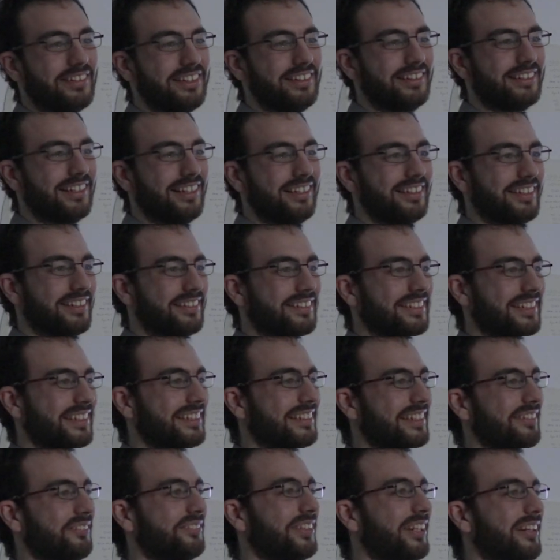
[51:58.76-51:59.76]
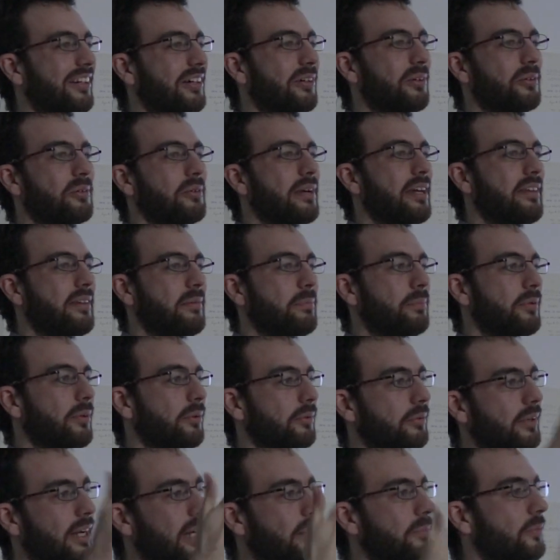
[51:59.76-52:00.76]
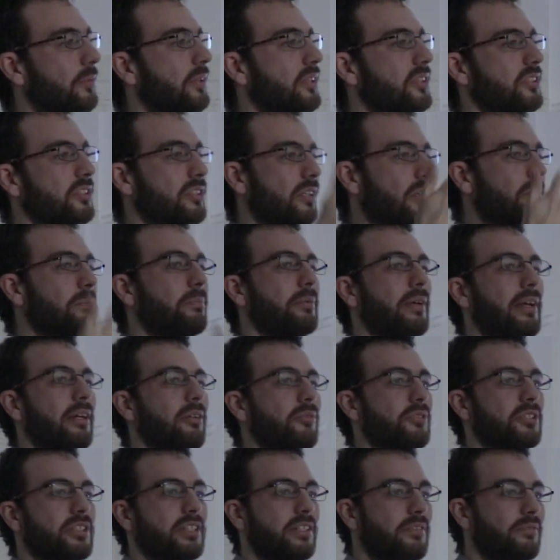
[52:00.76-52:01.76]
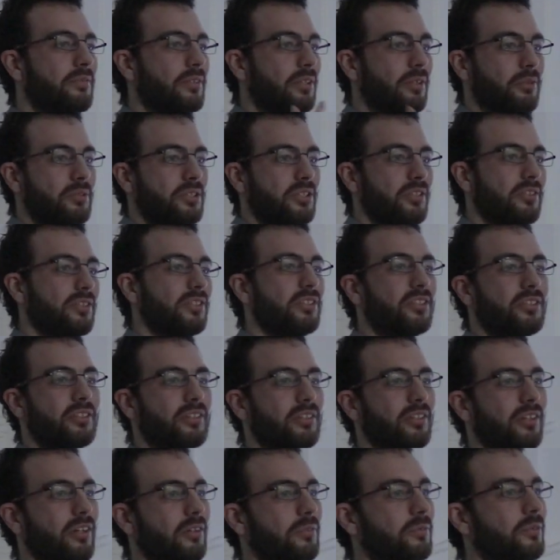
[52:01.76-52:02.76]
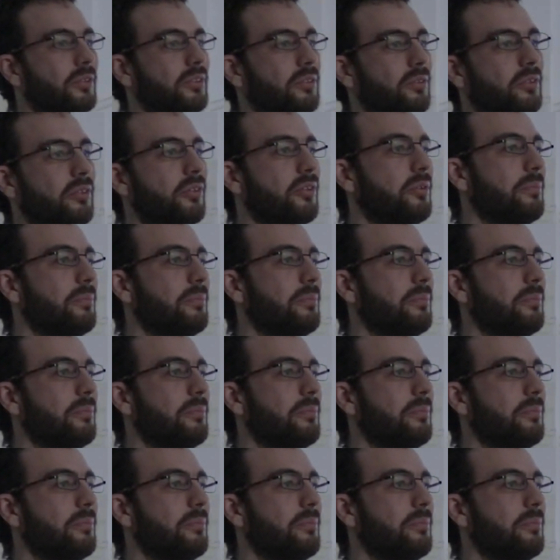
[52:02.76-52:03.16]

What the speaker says: intelligent systems are already programmed with some preconceived notions of what